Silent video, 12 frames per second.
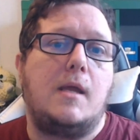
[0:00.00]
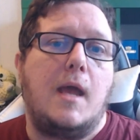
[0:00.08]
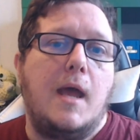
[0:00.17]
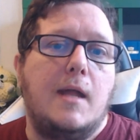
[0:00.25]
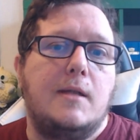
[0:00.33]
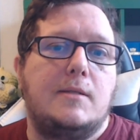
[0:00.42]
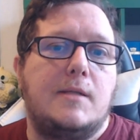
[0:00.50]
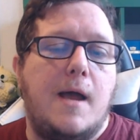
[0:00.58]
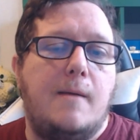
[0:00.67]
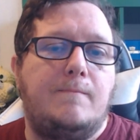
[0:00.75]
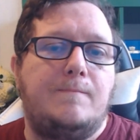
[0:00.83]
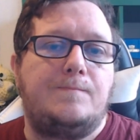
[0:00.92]
And
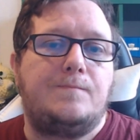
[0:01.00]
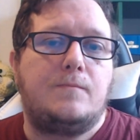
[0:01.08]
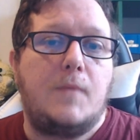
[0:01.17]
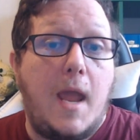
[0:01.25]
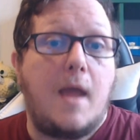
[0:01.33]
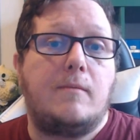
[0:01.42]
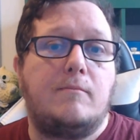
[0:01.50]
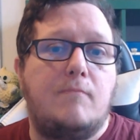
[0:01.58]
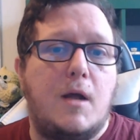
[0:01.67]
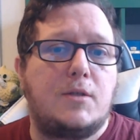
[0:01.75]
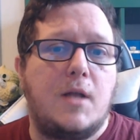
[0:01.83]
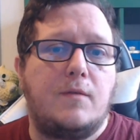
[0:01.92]
um, yeah,
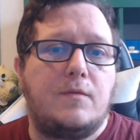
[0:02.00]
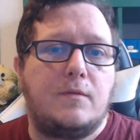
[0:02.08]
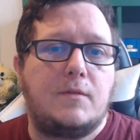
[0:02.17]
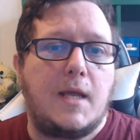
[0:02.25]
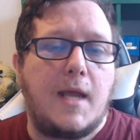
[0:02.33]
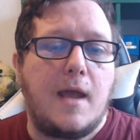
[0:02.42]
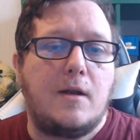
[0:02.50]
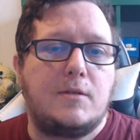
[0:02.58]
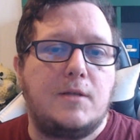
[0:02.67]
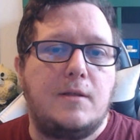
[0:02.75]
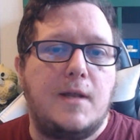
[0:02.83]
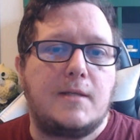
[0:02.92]
much love. Take care, and I'll
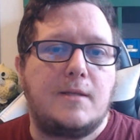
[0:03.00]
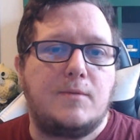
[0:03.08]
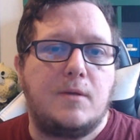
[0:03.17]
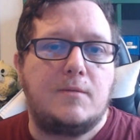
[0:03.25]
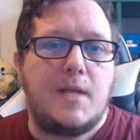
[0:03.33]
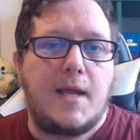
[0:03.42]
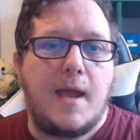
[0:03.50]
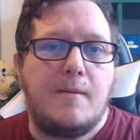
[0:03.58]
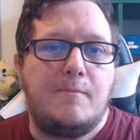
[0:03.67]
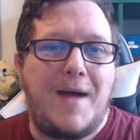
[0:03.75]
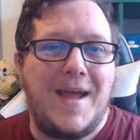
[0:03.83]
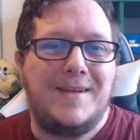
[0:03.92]
see you in the next episode. Take care.
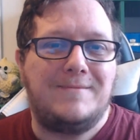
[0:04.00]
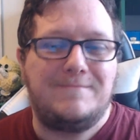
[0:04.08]
Bye.